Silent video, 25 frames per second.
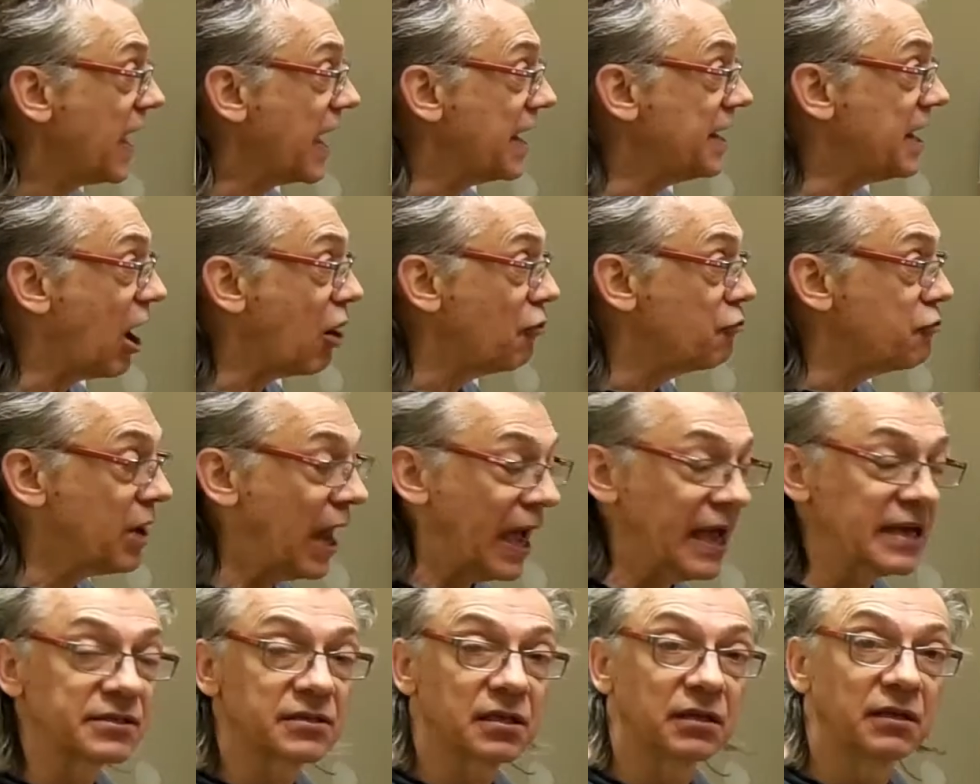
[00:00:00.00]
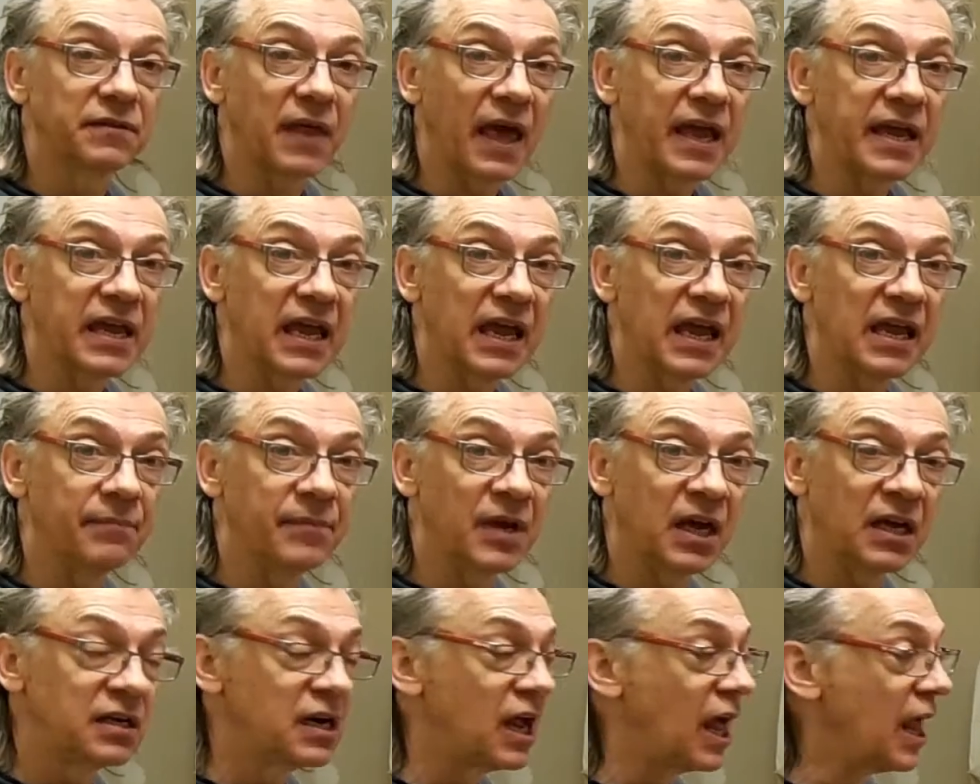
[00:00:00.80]
and how nicely they
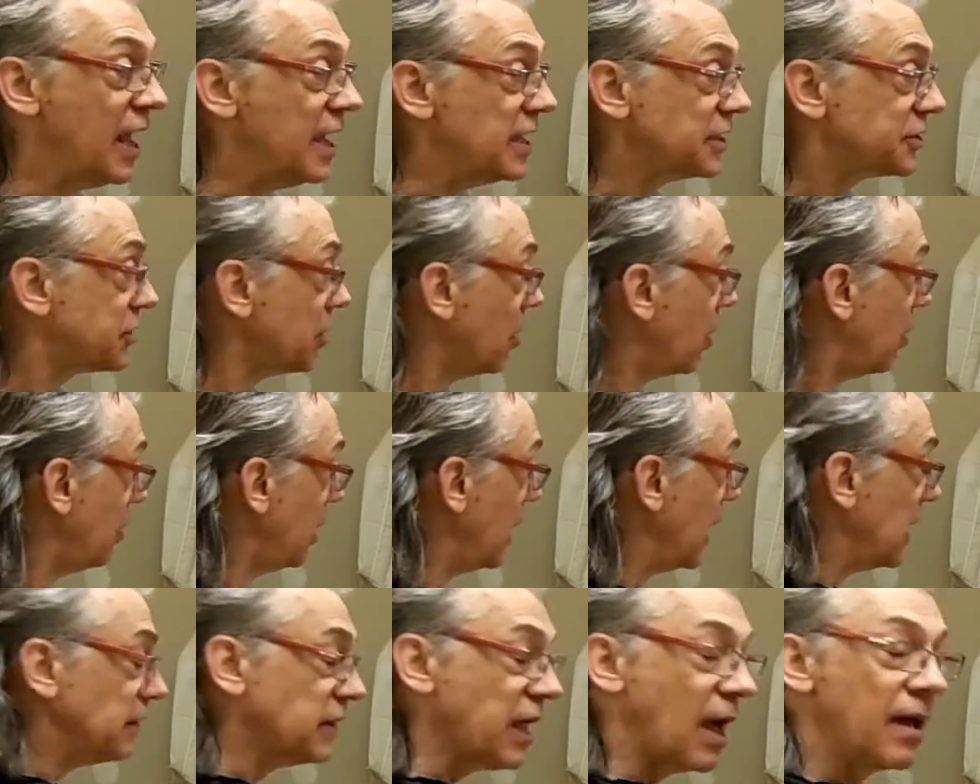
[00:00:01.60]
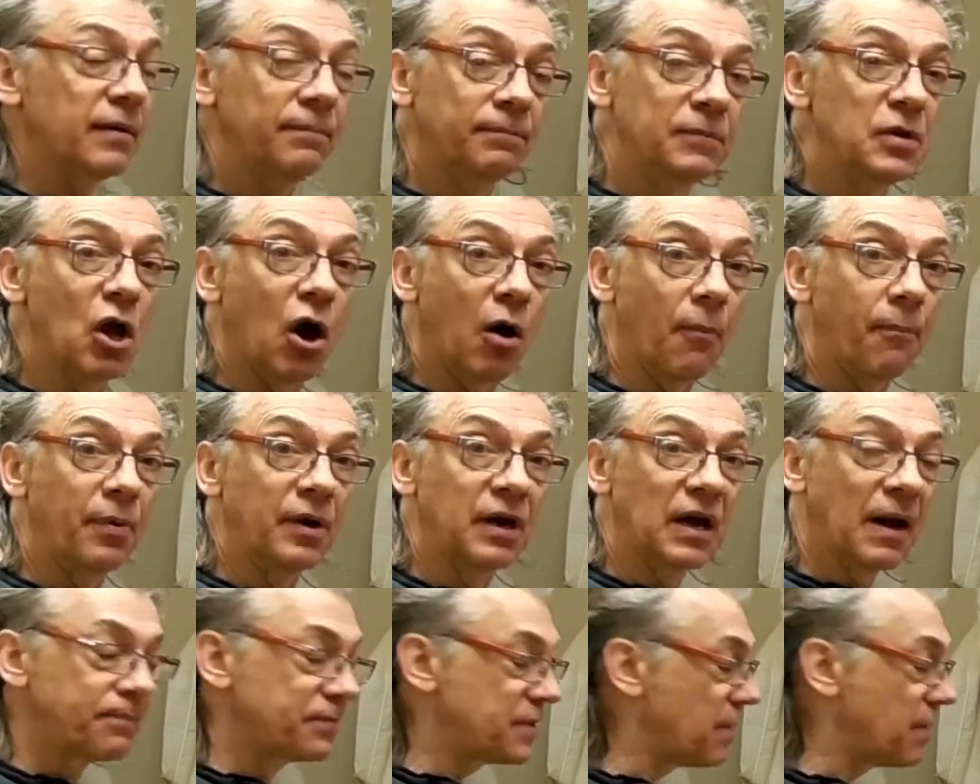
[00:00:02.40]
came in. So let me open